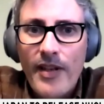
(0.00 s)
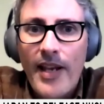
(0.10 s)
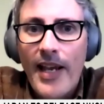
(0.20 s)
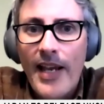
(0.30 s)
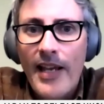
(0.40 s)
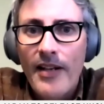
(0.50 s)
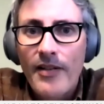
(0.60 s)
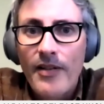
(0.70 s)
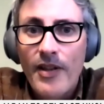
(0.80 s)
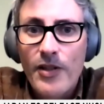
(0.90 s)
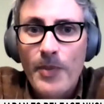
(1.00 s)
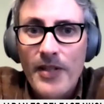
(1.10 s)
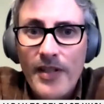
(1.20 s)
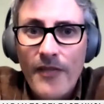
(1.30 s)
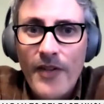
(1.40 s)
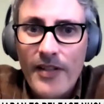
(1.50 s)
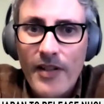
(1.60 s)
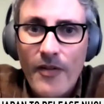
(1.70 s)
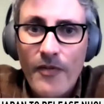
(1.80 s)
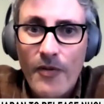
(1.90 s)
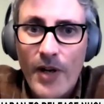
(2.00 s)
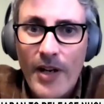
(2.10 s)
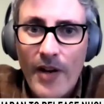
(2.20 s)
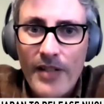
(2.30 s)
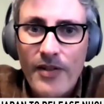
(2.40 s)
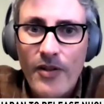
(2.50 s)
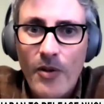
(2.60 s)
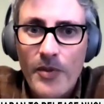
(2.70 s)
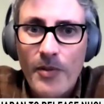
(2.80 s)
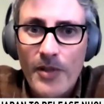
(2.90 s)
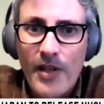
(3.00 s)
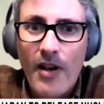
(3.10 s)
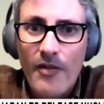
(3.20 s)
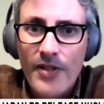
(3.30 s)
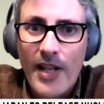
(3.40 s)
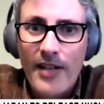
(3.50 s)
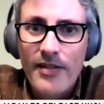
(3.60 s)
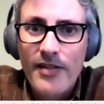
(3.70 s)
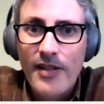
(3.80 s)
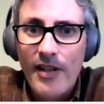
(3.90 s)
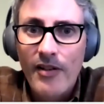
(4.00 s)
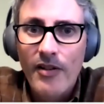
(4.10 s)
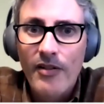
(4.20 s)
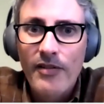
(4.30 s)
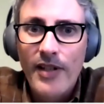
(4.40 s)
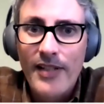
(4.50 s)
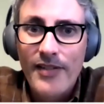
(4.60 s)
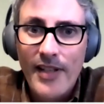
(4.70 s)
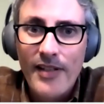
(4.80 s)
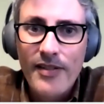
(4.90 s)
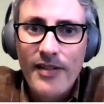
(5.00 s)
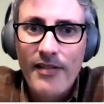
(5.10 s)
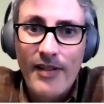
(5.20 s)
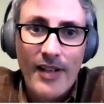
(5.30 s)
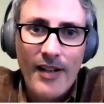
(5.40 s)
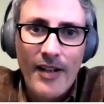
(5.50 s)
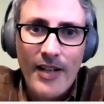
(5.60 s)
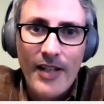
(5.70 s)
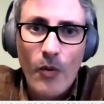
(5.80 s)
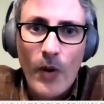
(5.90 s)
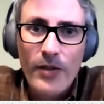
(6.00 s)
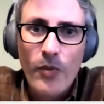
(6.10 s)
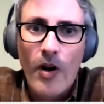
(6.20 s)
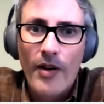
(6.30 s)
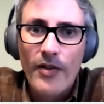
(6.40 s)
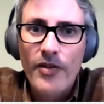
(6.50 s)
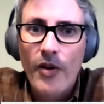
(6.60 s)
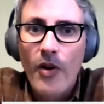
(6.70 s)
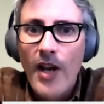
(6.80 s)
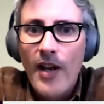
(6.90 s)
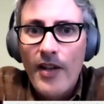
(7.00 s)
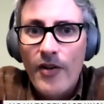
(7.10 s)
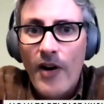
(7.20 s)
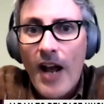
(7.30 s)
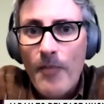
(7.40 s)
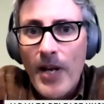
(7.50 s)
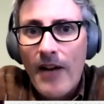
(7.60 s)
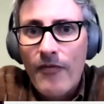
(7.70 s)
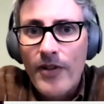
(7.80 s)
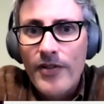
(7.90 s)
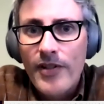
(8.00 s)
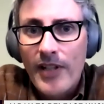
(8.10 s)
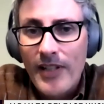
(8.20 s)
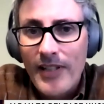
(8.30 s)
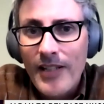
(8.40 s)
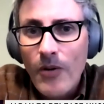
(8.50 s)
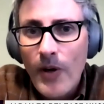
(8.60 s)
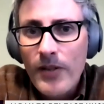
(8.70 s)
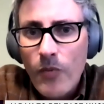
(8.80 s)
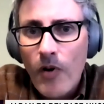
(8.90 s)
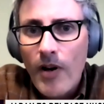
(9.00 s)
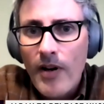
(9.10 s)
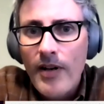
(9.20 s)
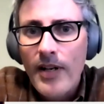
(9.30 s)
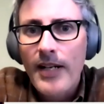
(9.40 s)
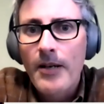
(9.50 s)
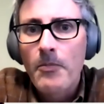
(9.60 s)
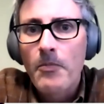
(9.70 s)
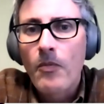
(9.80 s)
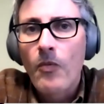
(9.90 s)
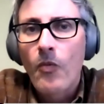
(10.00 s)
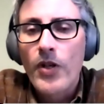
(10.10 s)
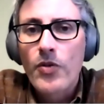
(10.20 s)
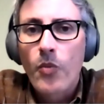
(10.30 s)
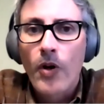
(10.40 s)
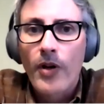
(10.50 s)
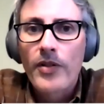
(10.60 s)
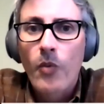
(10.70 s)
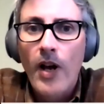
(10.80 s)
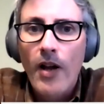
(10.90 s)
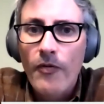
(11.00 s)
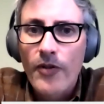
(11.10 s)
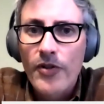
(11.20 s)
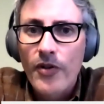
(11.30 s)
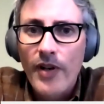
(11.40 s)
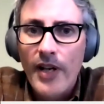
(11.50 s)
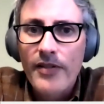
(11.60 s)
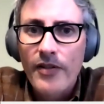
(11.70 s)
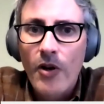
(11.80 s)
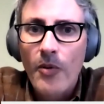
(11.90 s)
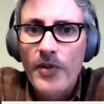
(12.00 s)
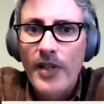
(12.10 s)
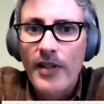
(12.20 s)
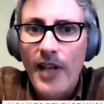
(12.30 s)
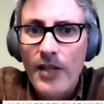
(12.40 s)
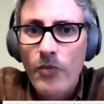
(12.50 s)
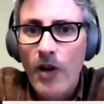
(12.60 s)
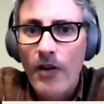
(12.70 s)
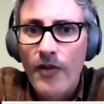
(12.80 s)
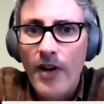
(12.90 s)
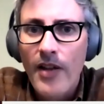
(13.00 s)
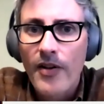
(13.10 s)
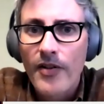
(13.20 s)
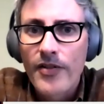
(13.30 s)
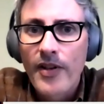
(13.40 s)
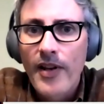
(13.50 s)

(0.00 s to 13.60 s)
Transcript: and the specifics of the radioisotopes themselves that still exist in the wastewater. So there have been efforts to clean the wastewater, which works well for certain isotopes and less well for others.